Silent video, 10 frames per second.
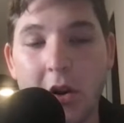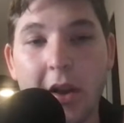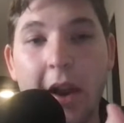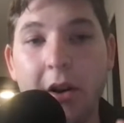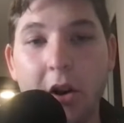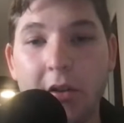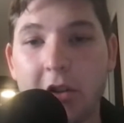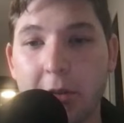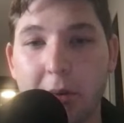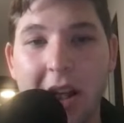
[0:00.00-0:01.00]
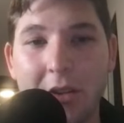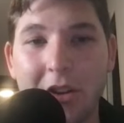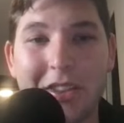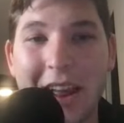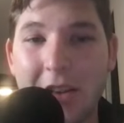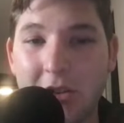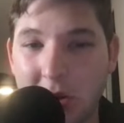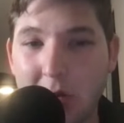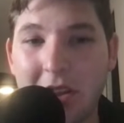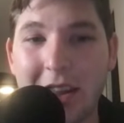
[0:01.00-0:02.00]
carried over to the Browns loss? I
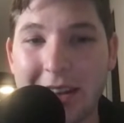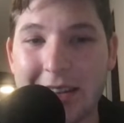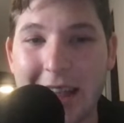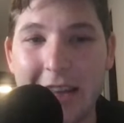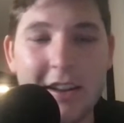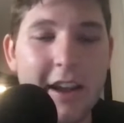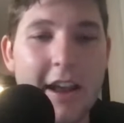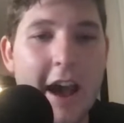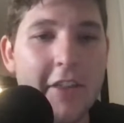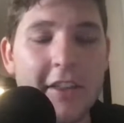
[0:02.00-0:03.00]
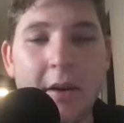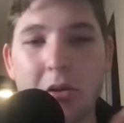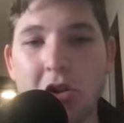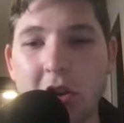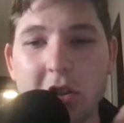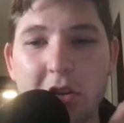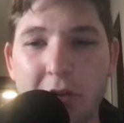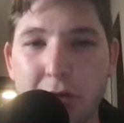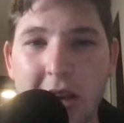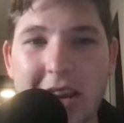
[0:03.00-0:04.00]
do think it did. I think that was such a
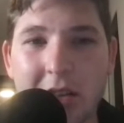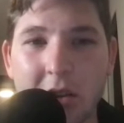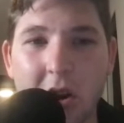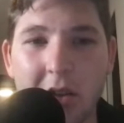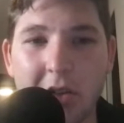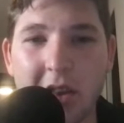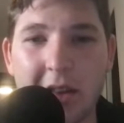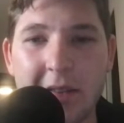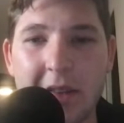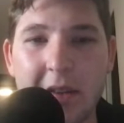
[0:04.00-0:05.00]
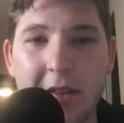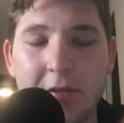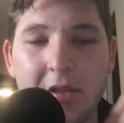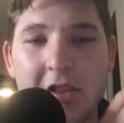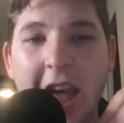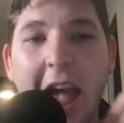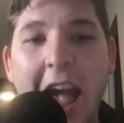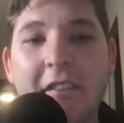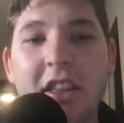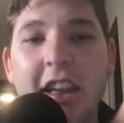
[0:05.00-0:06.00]
deflating loss, and to
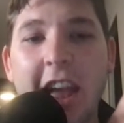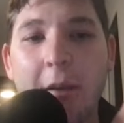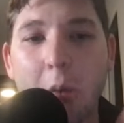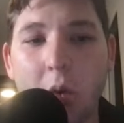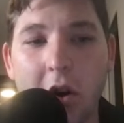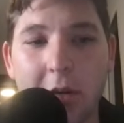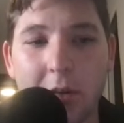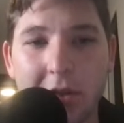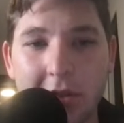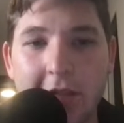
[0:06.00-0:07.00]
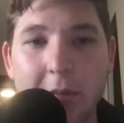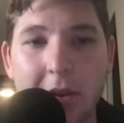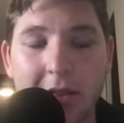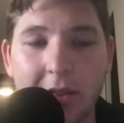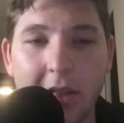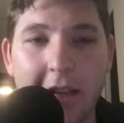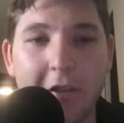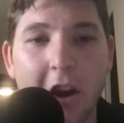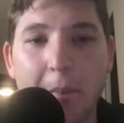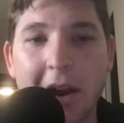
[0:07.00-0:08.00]
have the game won with 7 minutes
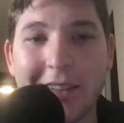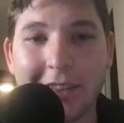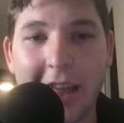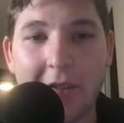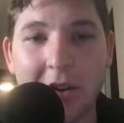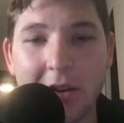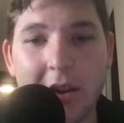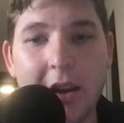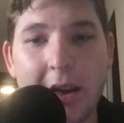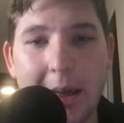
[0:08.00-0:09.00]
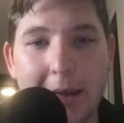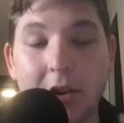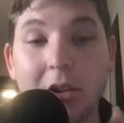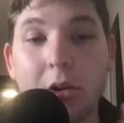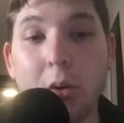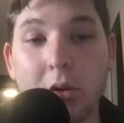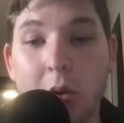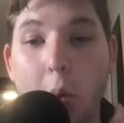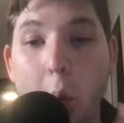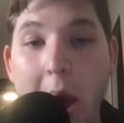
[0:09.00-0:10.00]
left, up by 11, and to lose
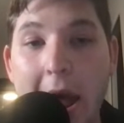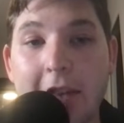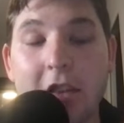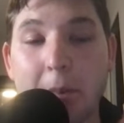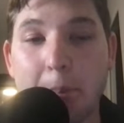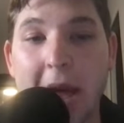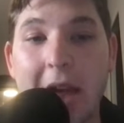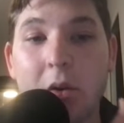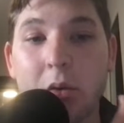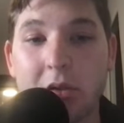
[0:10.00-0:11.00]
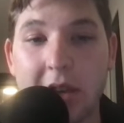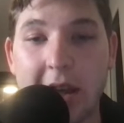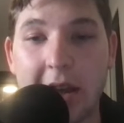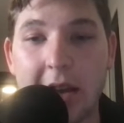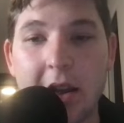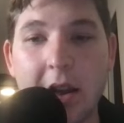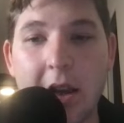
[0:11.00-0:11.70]
the way that the Bengals did,